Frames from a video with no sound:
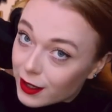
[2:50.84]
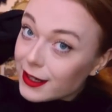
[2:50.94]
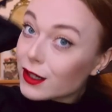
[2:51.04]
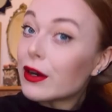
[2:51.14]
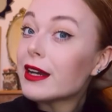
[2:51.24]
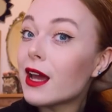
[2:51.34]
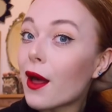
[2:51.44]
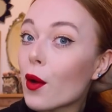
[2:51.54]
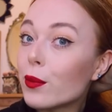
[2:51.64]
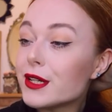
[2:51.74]
And a great
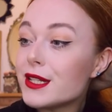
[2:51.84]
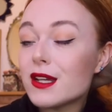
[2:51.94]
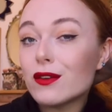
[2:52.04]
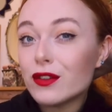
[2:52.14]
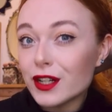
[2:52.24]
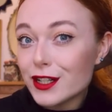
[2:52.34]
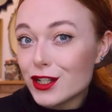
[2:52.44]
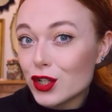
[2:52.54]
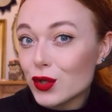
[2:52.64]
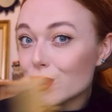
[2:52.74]
help is definitely
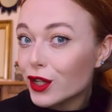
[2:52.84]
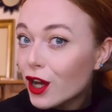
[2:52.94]
to use